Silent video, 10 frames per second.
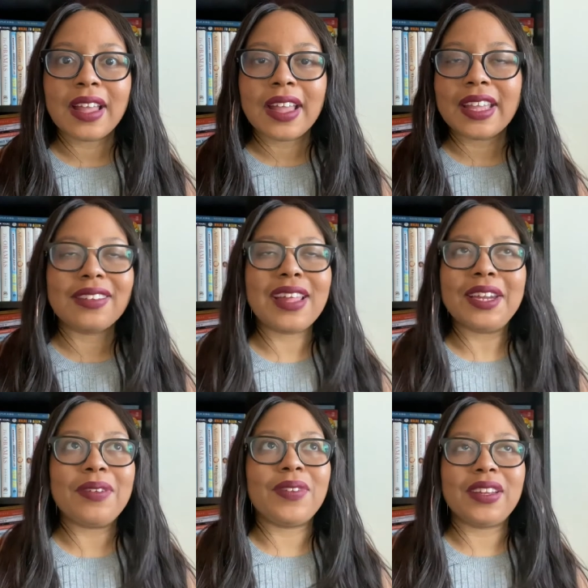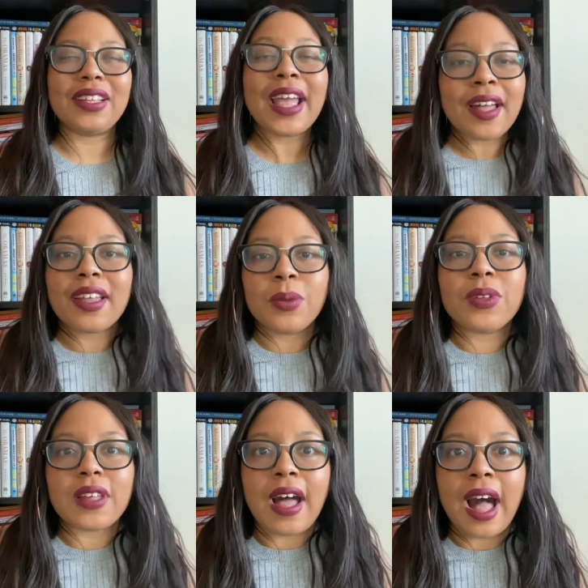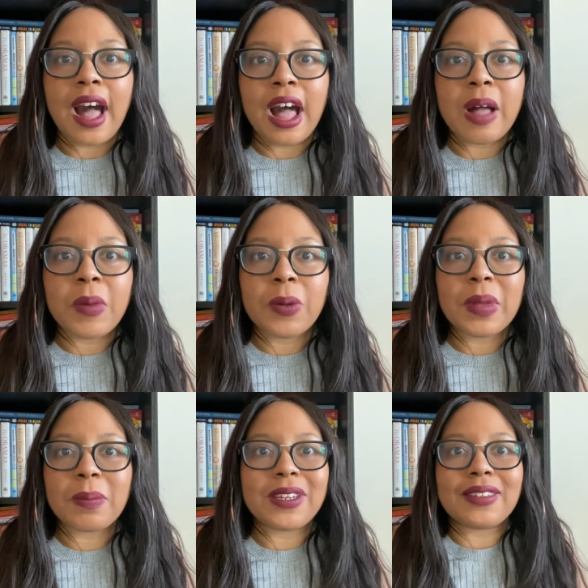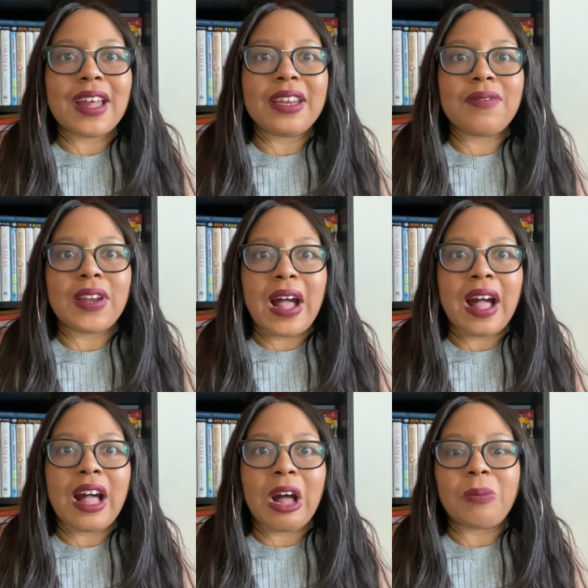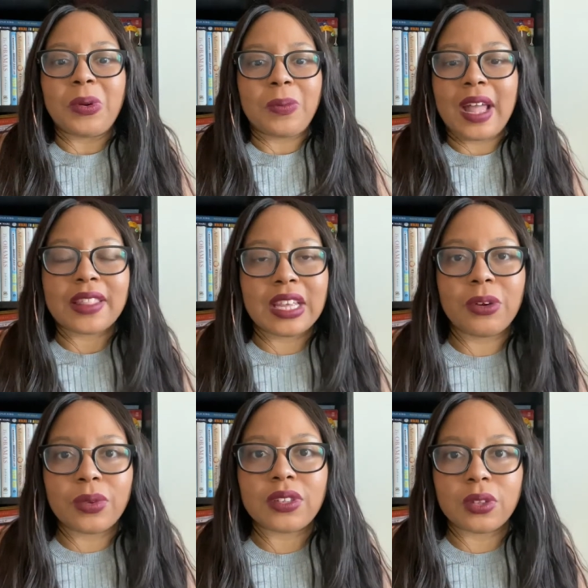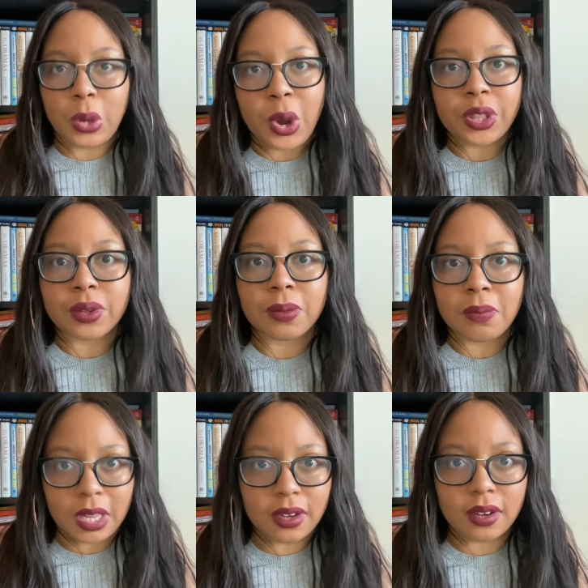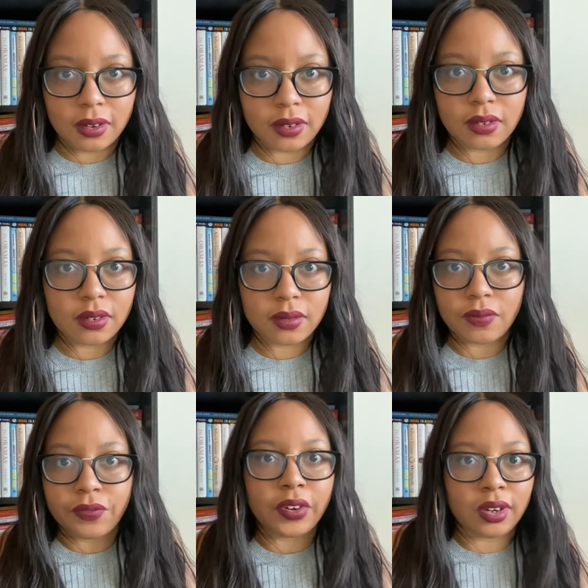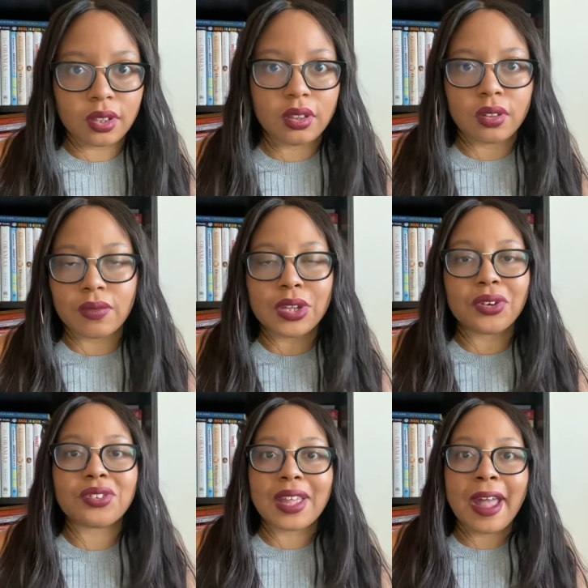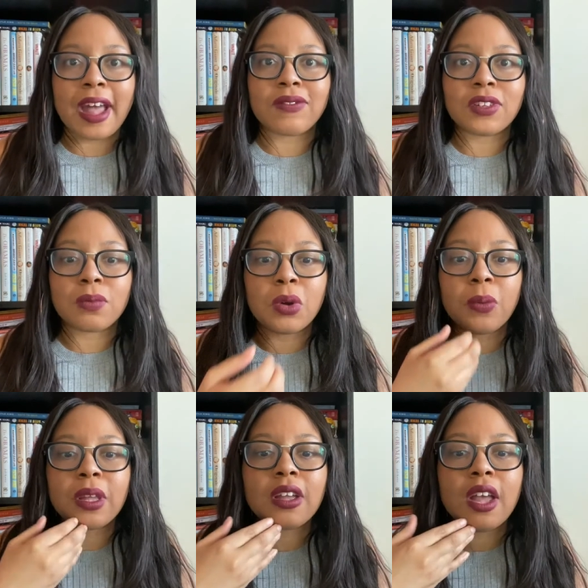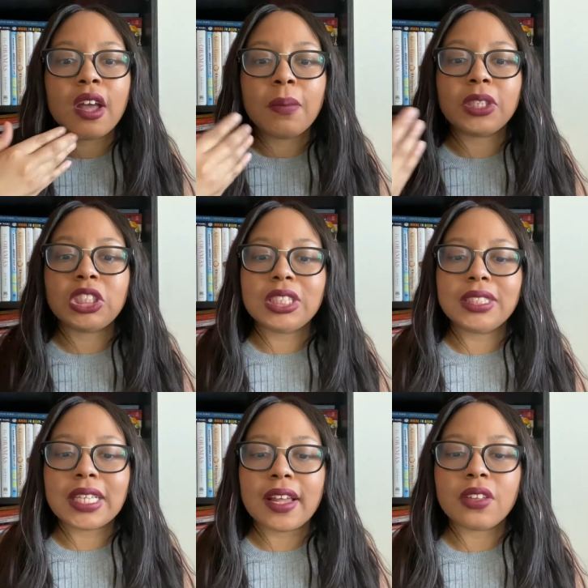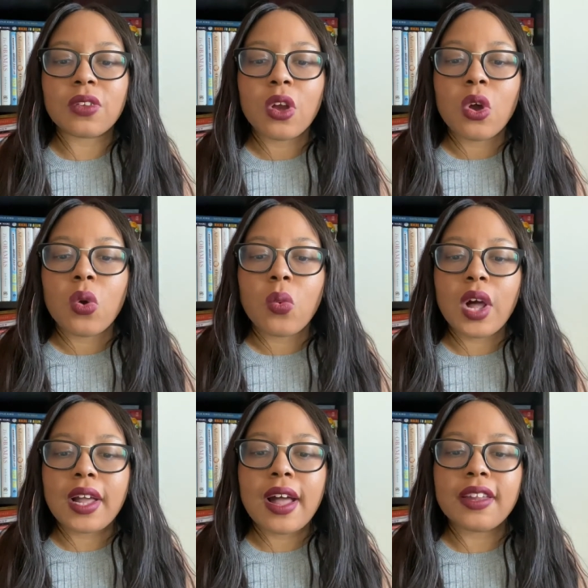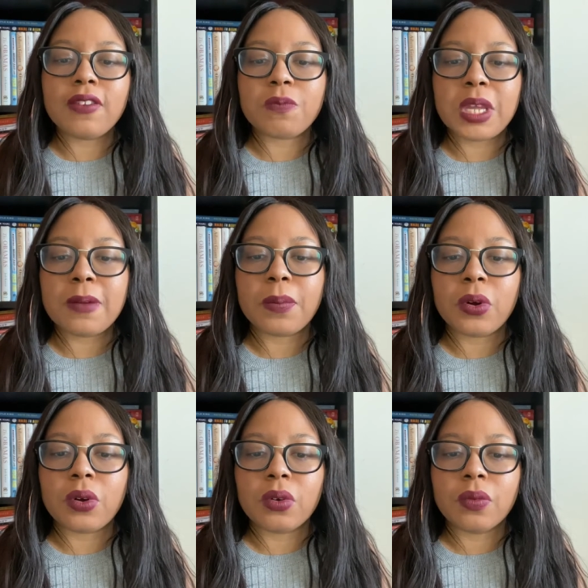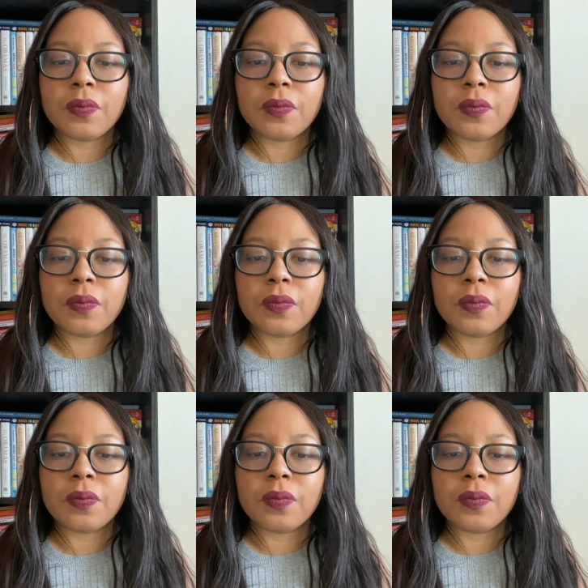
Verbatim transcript: It's not even, yeah, it was an aha moment, but it's not even an aha moment. I think it was the author meant for the readers to have this moment. But she says, What kind of people